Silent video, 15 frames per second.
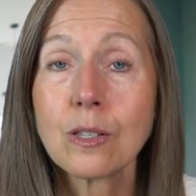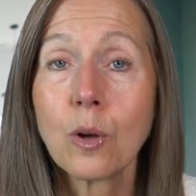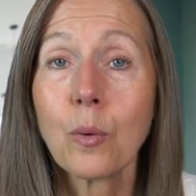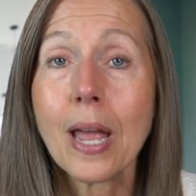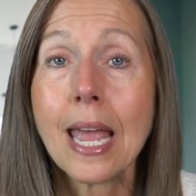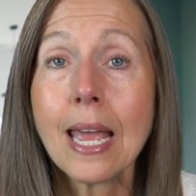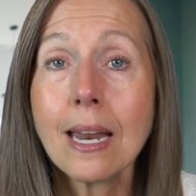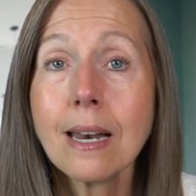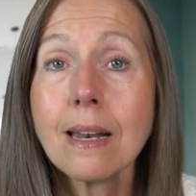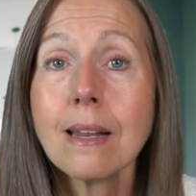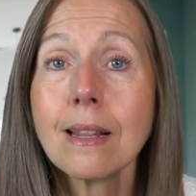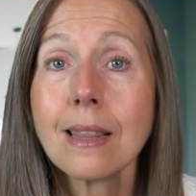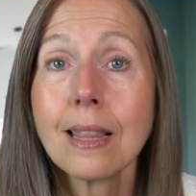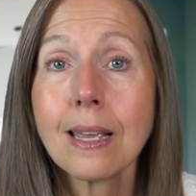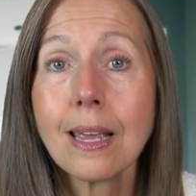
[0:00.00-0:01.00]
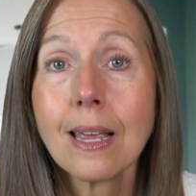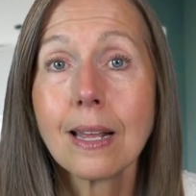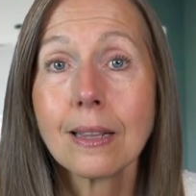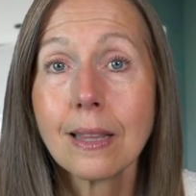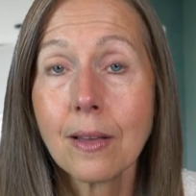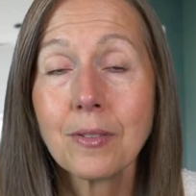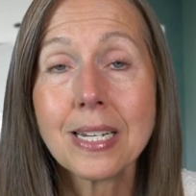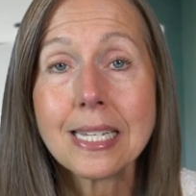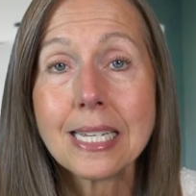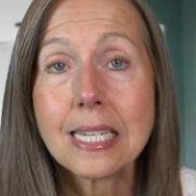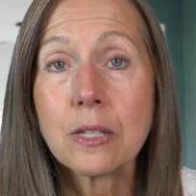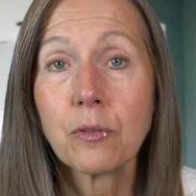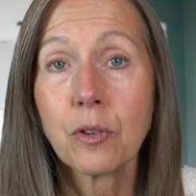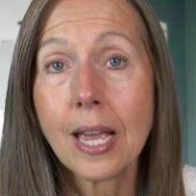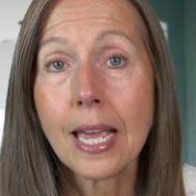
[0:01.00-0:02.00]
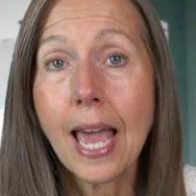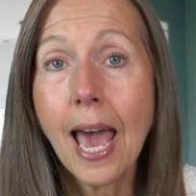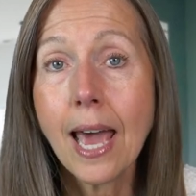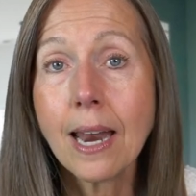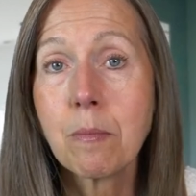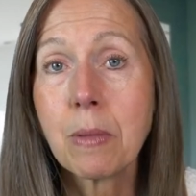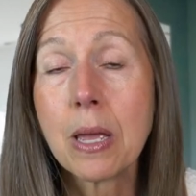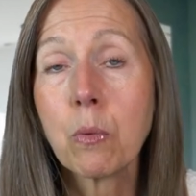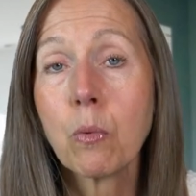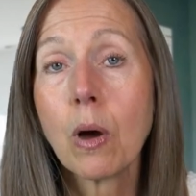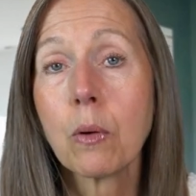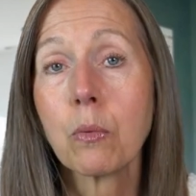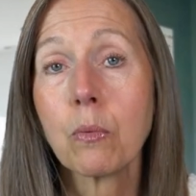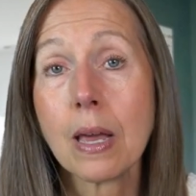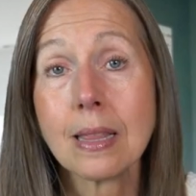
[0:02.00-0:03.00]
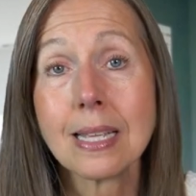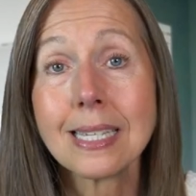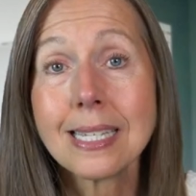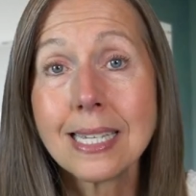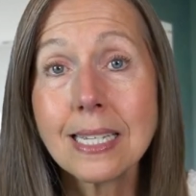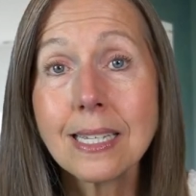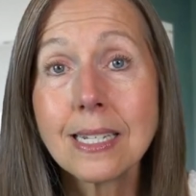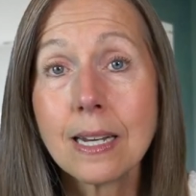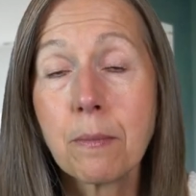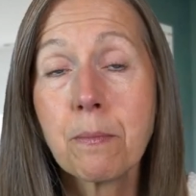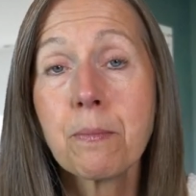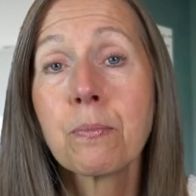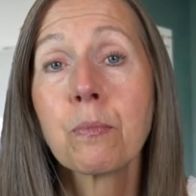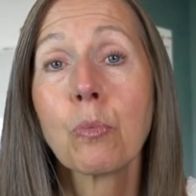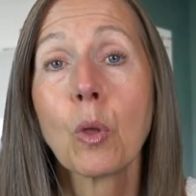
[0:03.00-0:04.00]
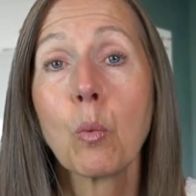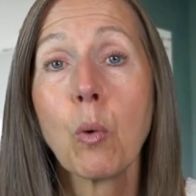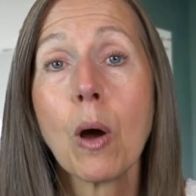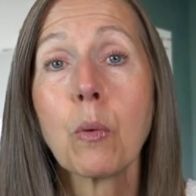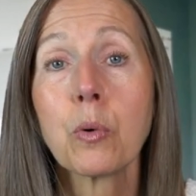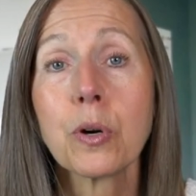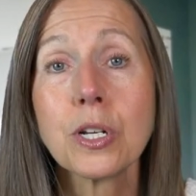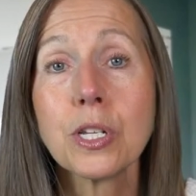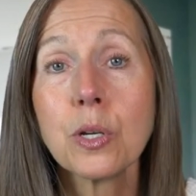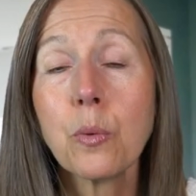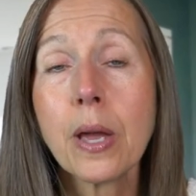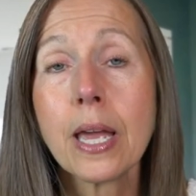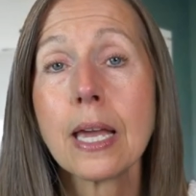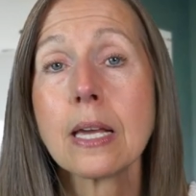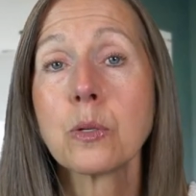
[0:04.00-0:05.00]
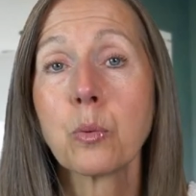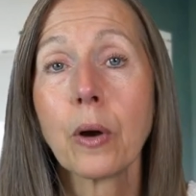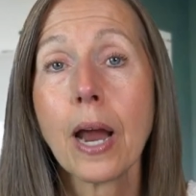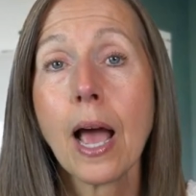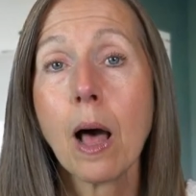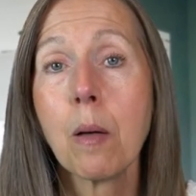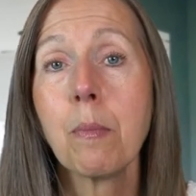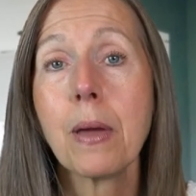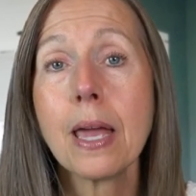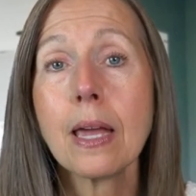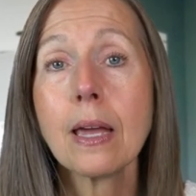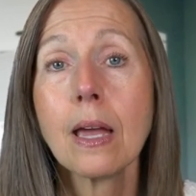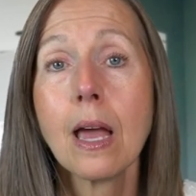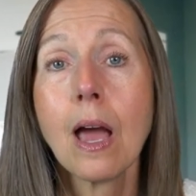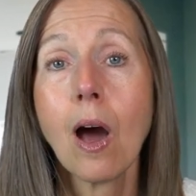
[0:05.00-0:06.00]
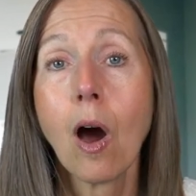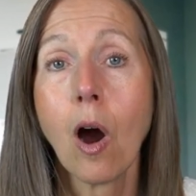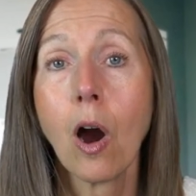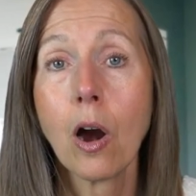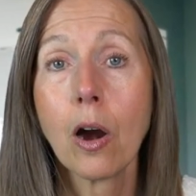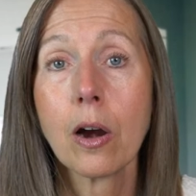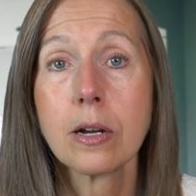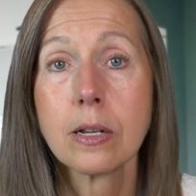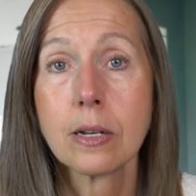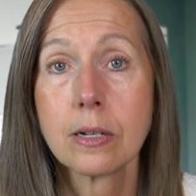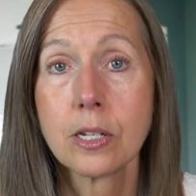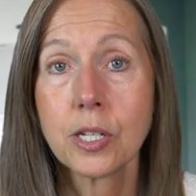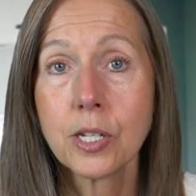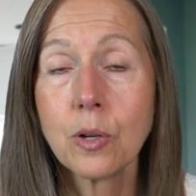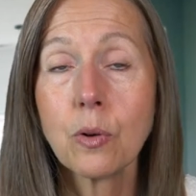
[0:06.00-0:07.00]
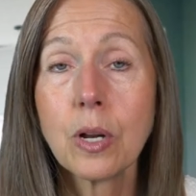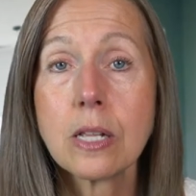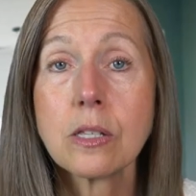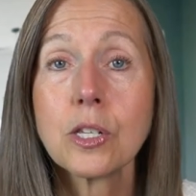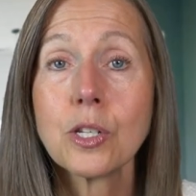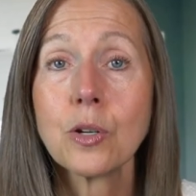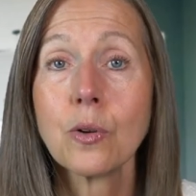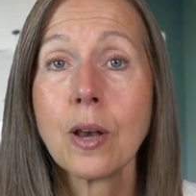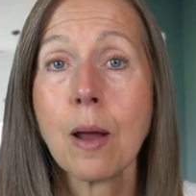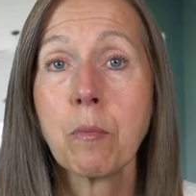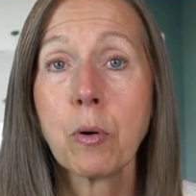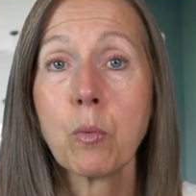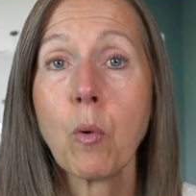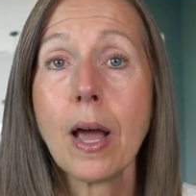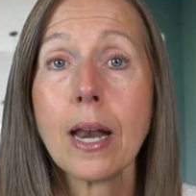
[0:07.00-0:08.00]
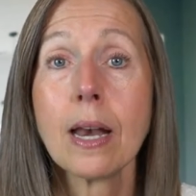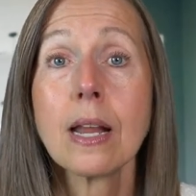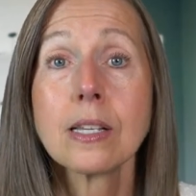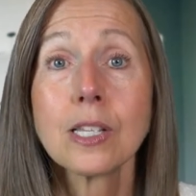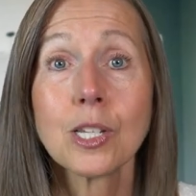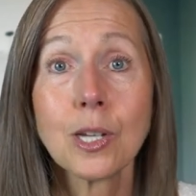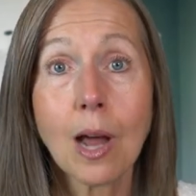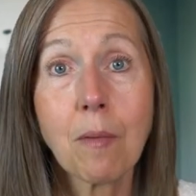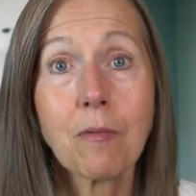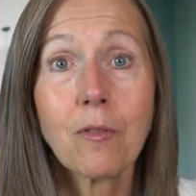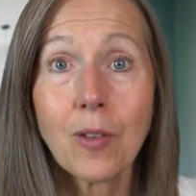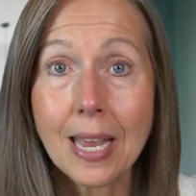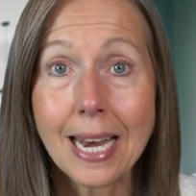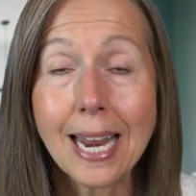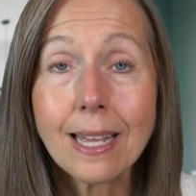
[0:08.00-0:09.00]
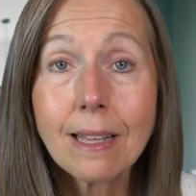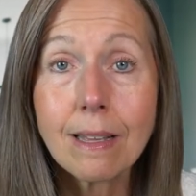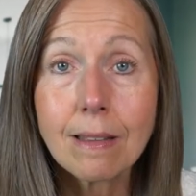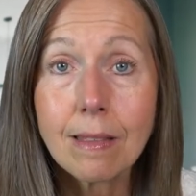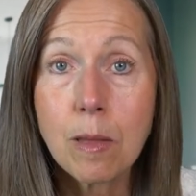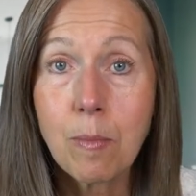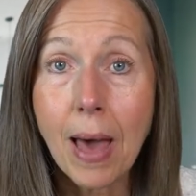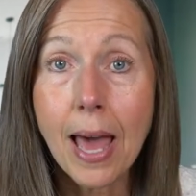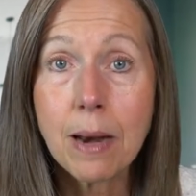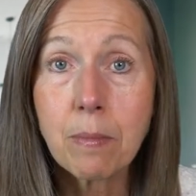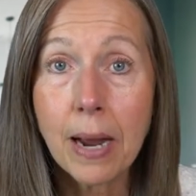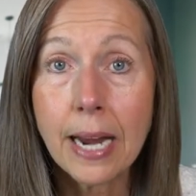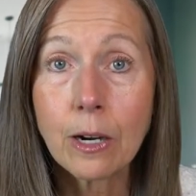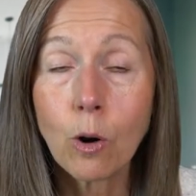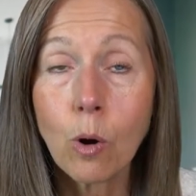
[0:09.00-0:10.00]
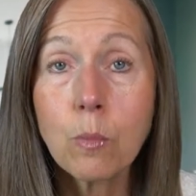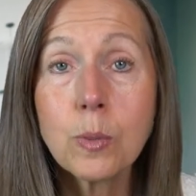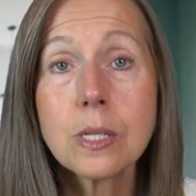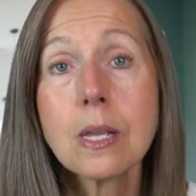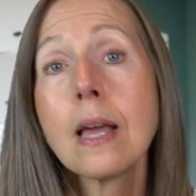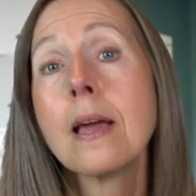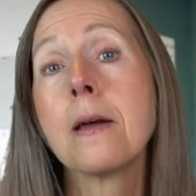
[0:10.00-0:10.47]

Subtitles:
So in the Live Disease Free Academy, what and the system, what we're doing is we're helping our students to, number one, stop feeding the bad microbes,